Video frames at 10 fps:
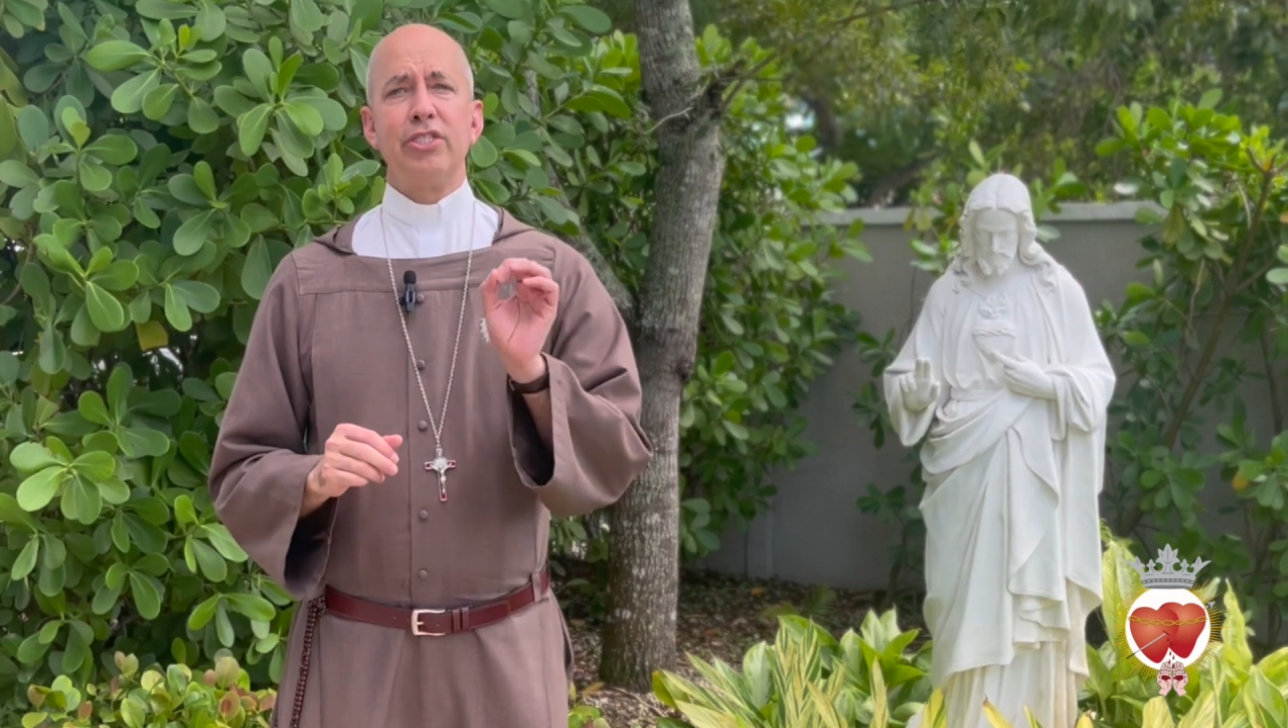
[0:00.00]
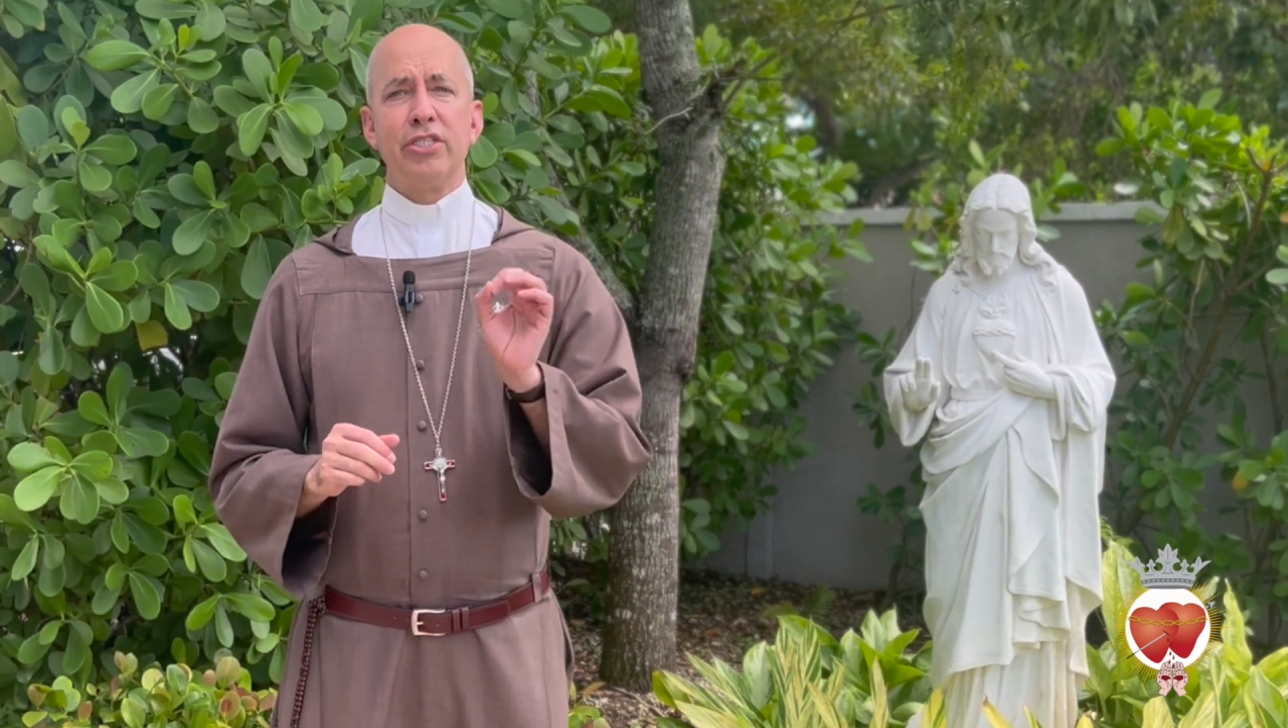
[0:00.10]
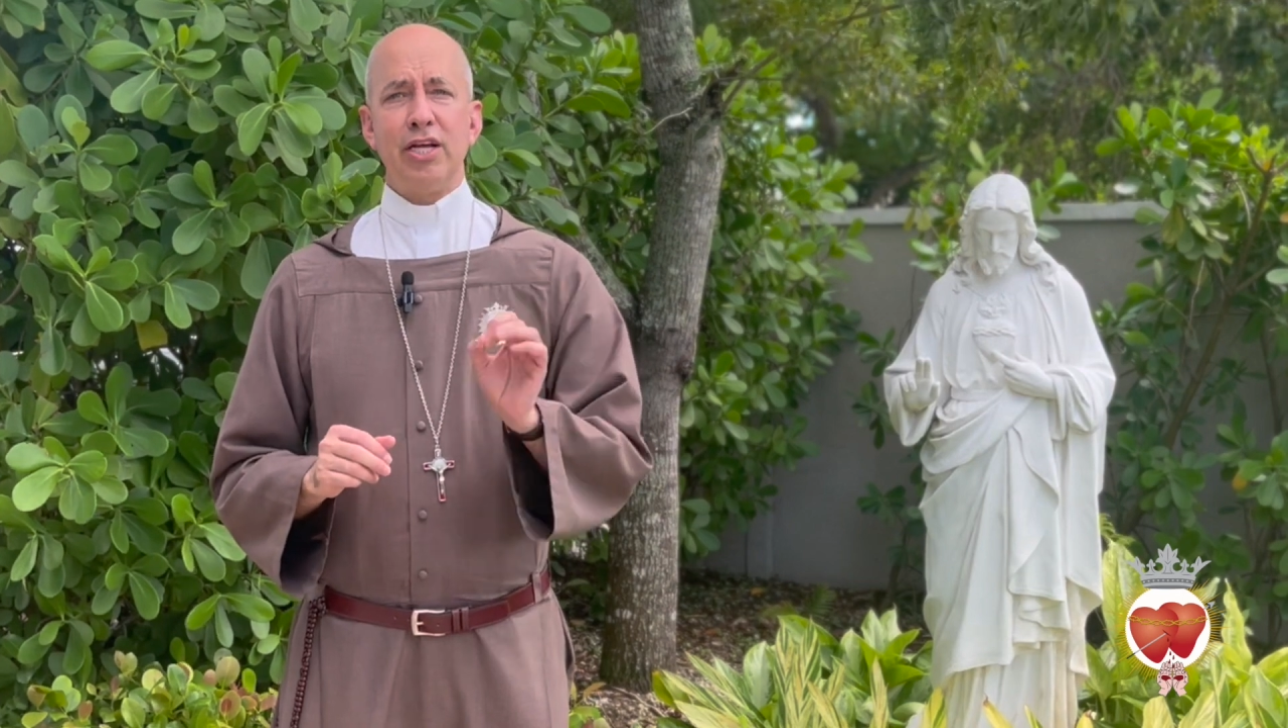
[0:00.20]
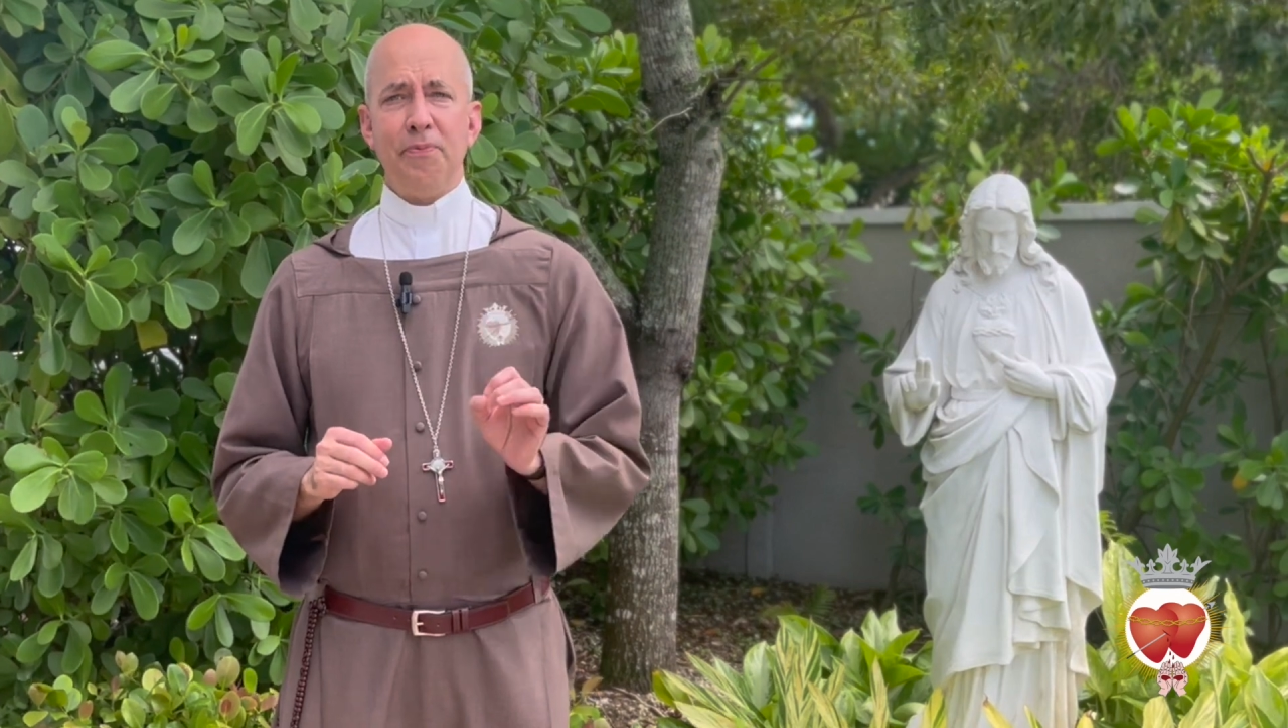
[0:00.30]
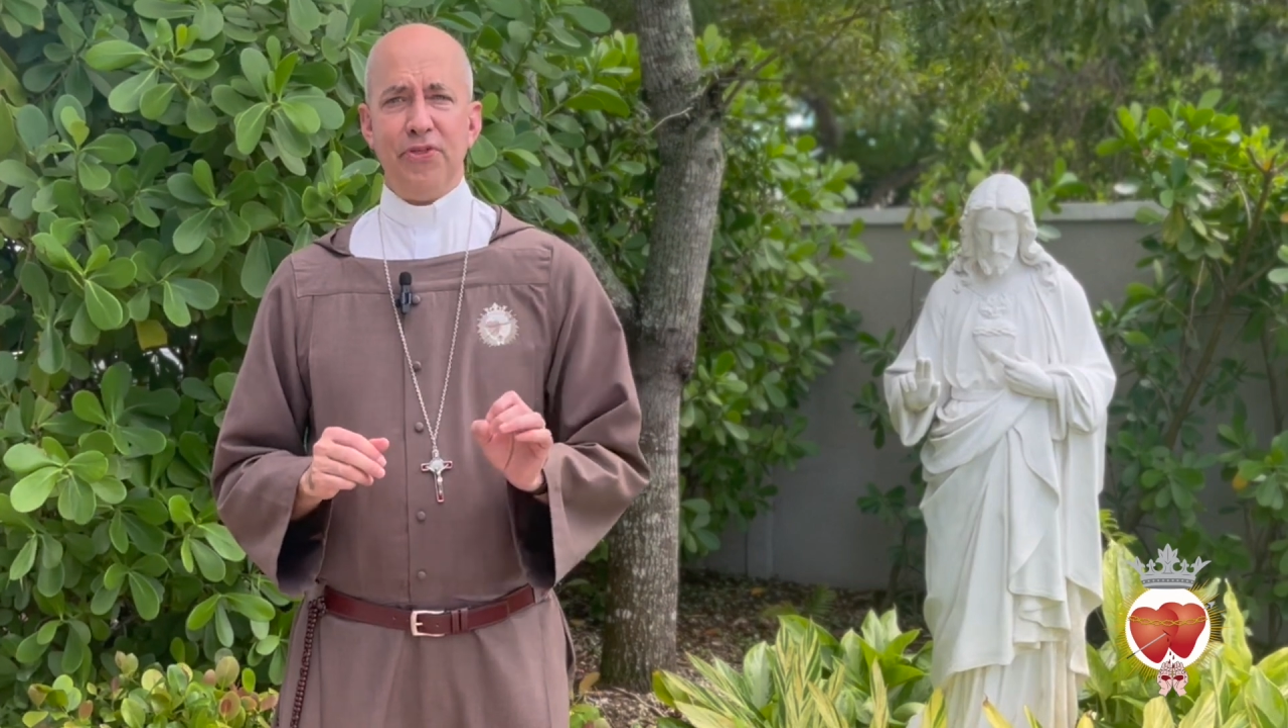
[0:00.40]

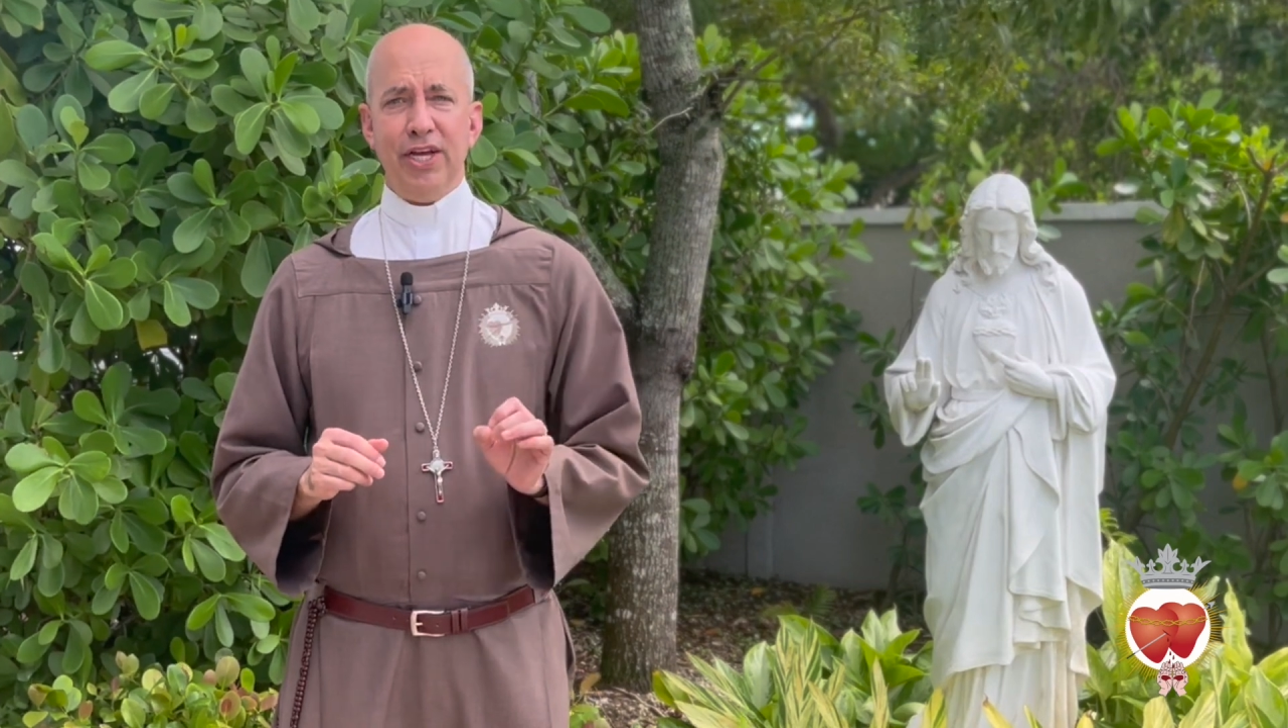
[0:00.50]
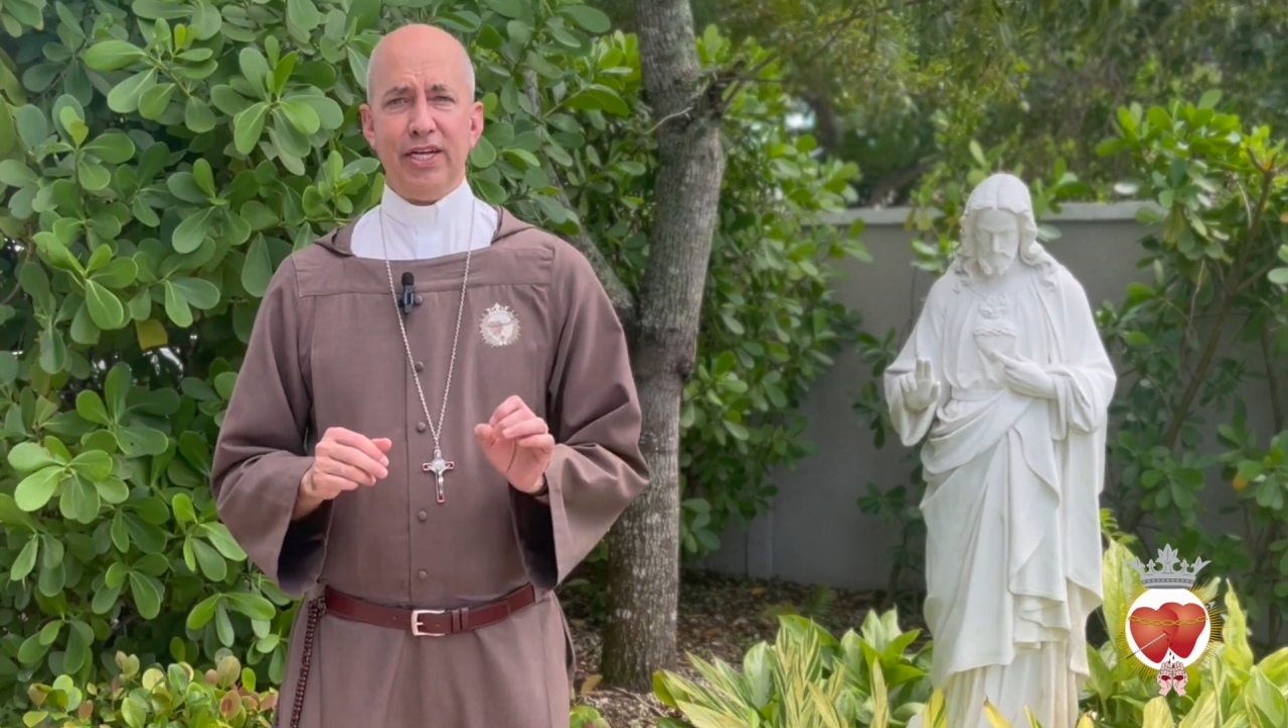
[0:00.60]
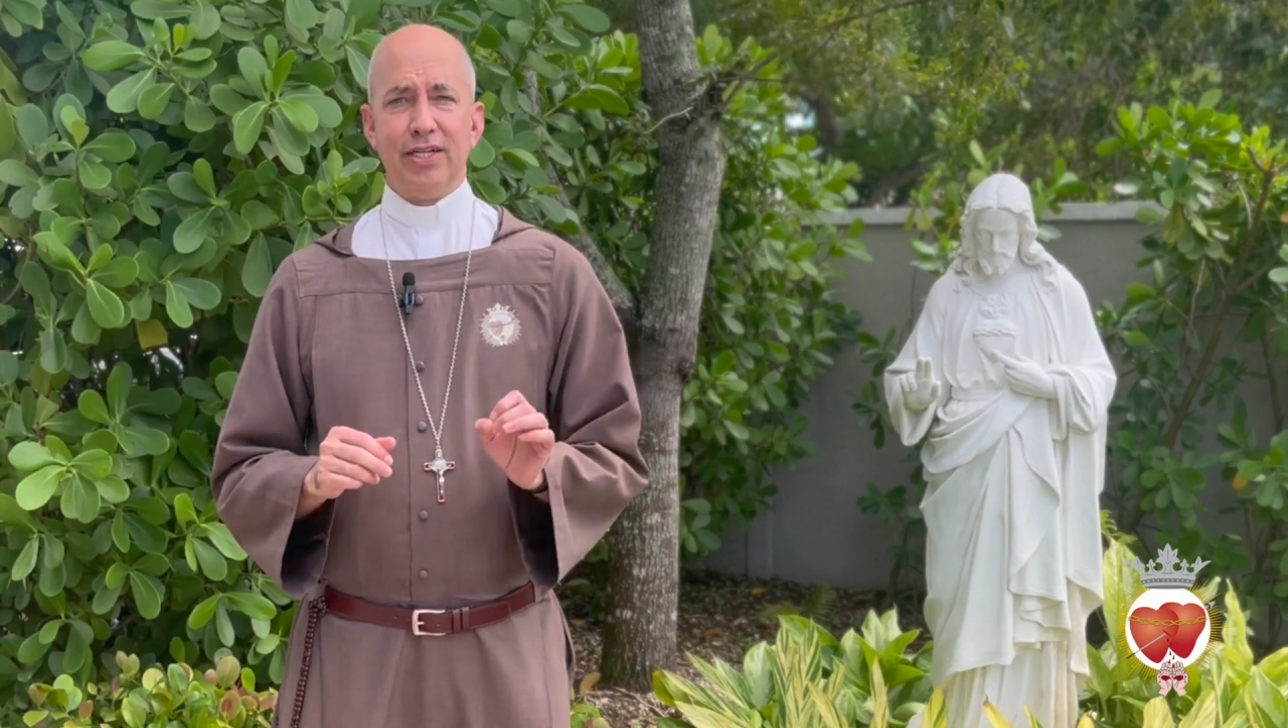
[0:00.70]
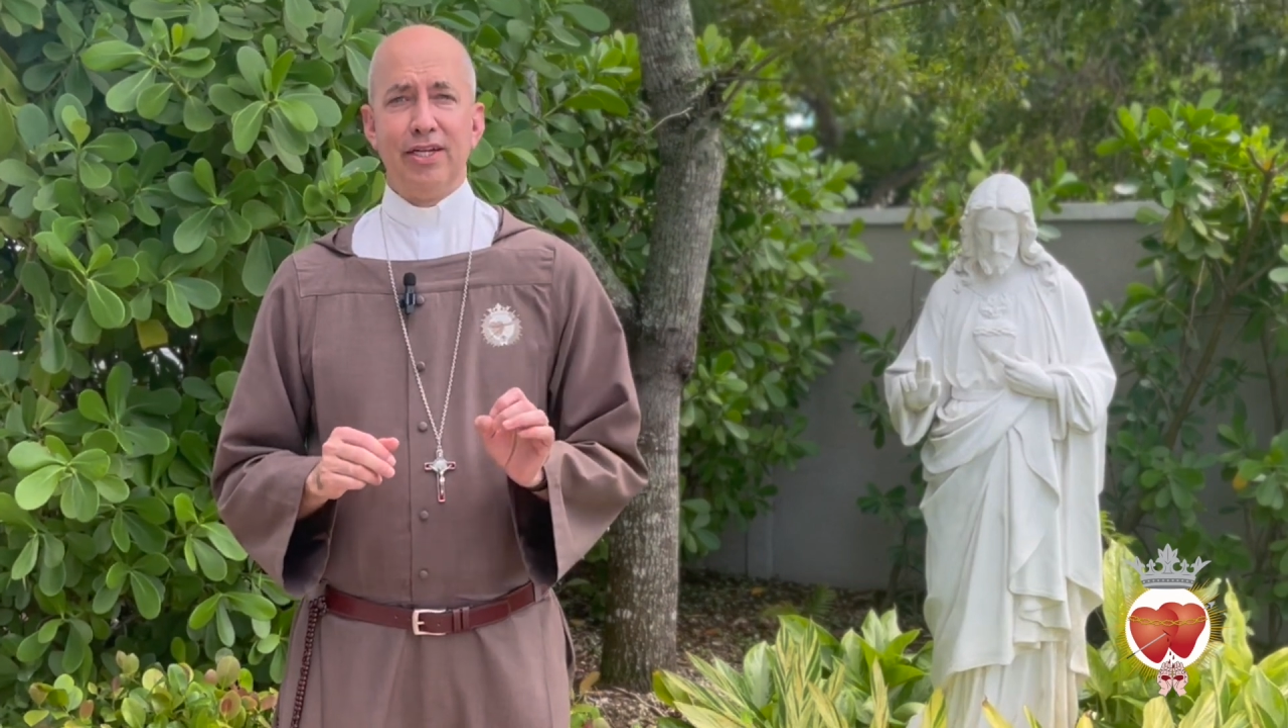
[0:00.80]
something,